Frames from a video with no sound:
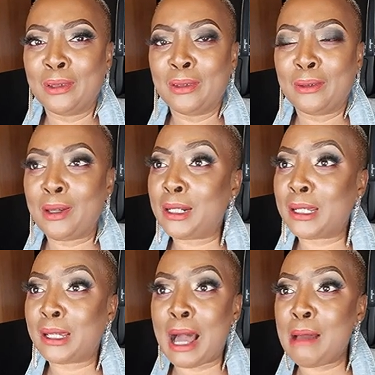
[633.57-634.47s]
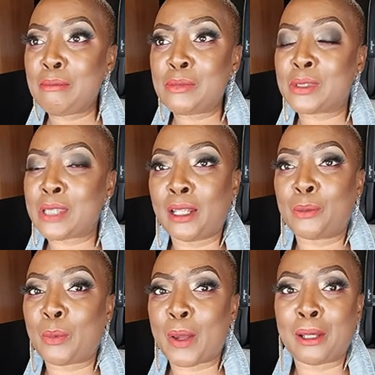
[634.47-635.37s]
Honey, I'm
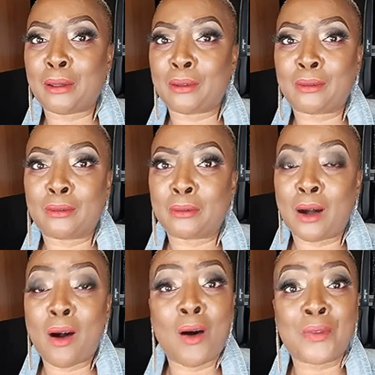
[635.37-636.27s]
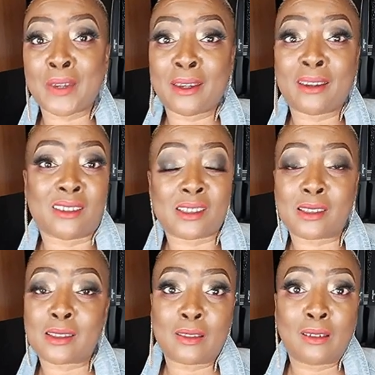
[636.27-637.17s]
celebrating all
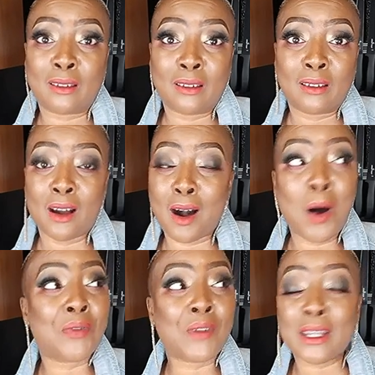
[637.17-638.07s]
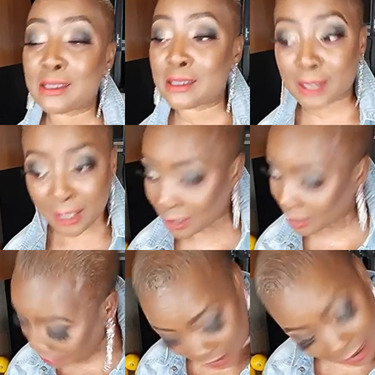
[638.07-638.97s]
things all things in the
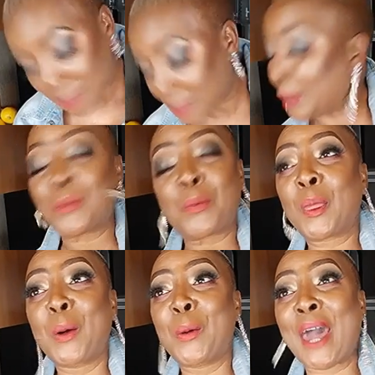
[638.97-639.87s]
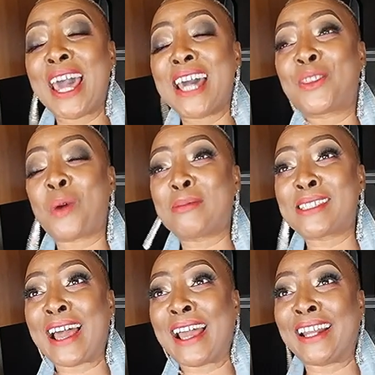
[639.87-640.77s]
season. Okay, the
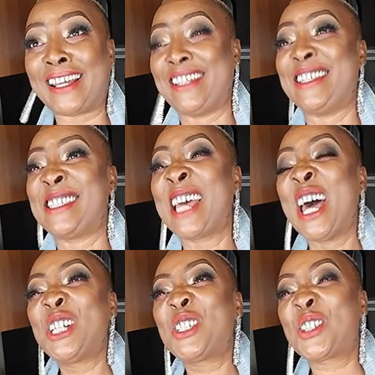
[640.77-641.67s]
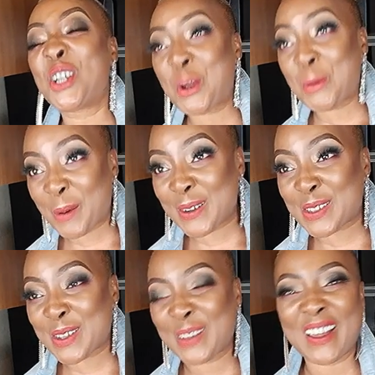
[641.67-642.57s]
website is
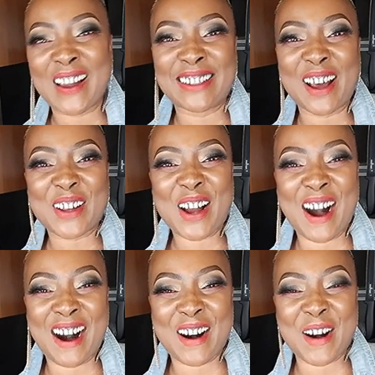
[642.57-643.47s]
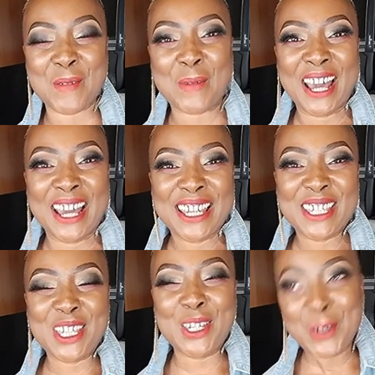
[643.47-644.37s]
sugarpearlsonline.com.
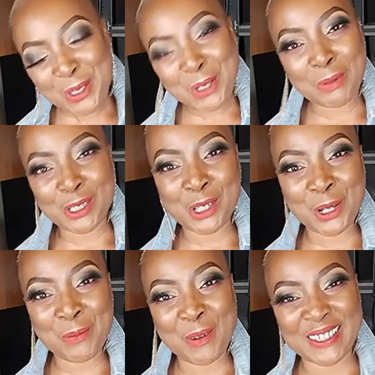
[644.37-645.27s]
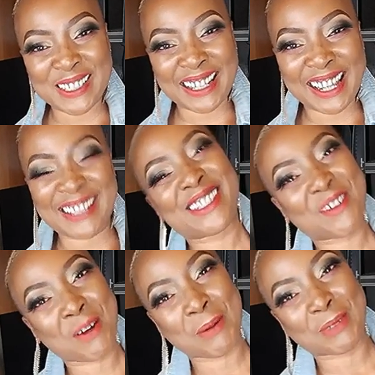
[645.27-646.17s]
YouTube is Sugar Pearls and
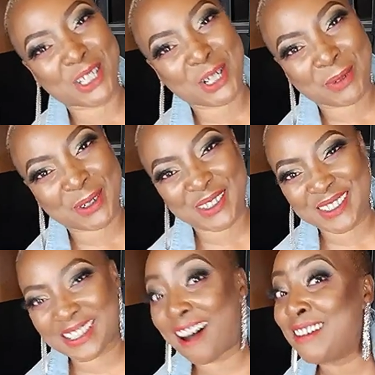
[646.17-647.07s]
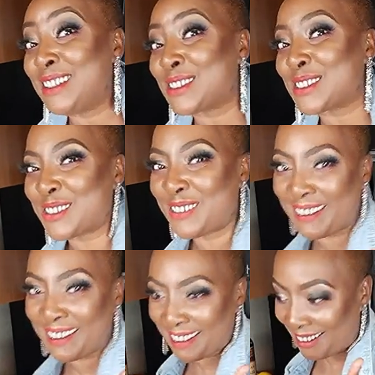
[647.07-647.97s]
Instagram is Sugar Pearls
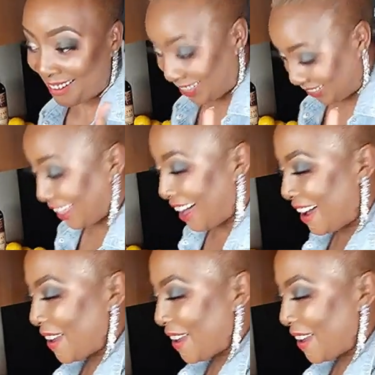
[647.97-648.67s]
underscore online.